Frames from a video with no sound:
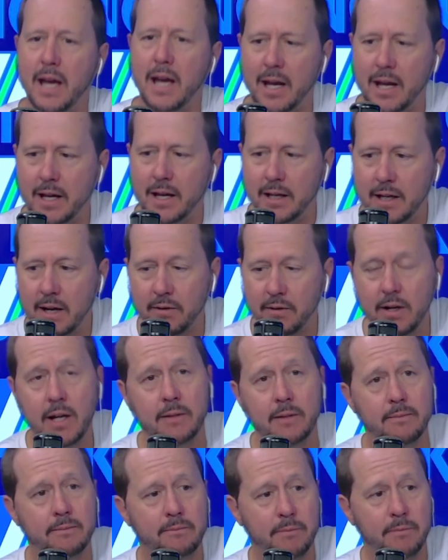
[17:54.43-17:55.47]
And he never
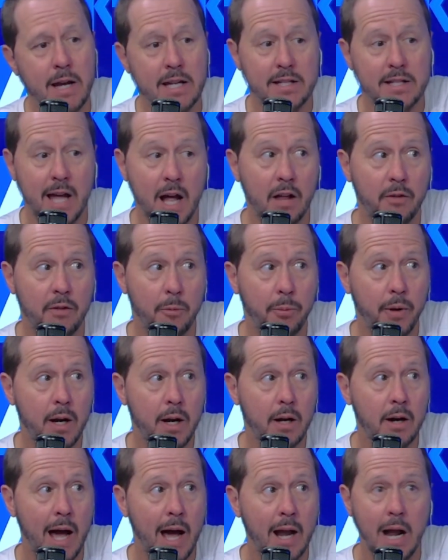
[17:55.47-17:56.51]
did. He's a hell of a
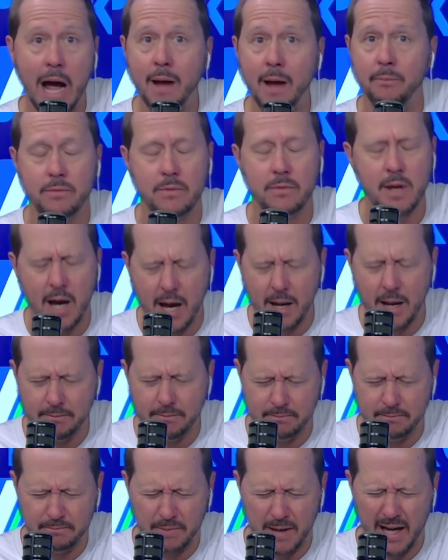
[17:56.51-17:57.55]
player. I'm
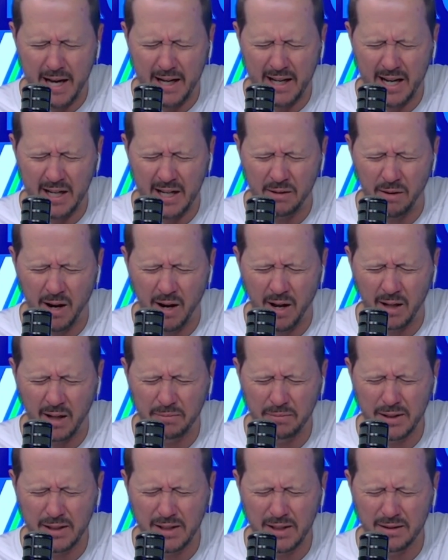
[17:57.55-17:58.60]
not bagging Andy Roddick.
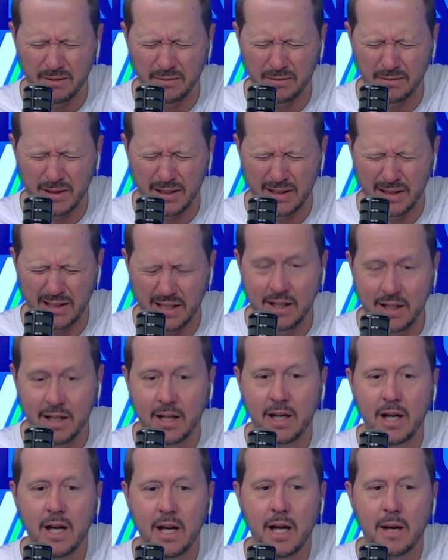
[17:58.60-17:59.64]
Please don't think that.
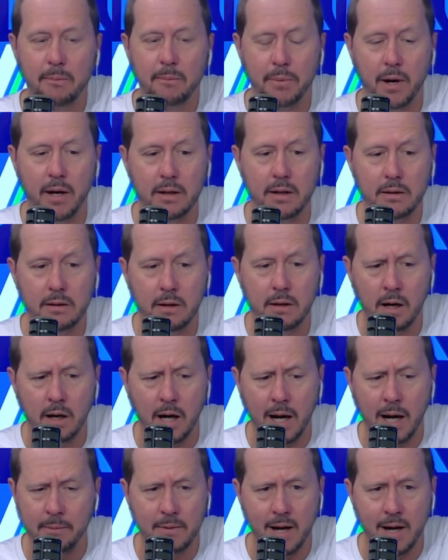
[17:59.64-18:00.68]
But
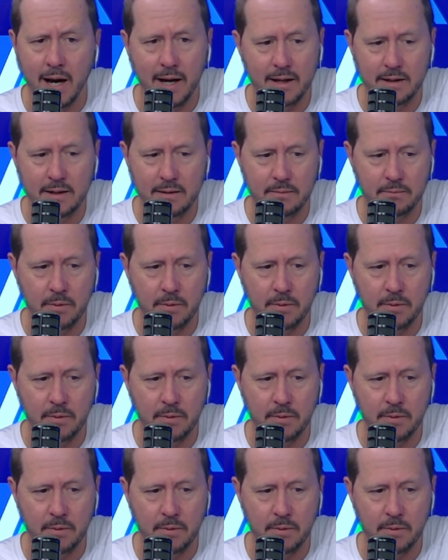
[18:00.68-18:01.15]
I'm not.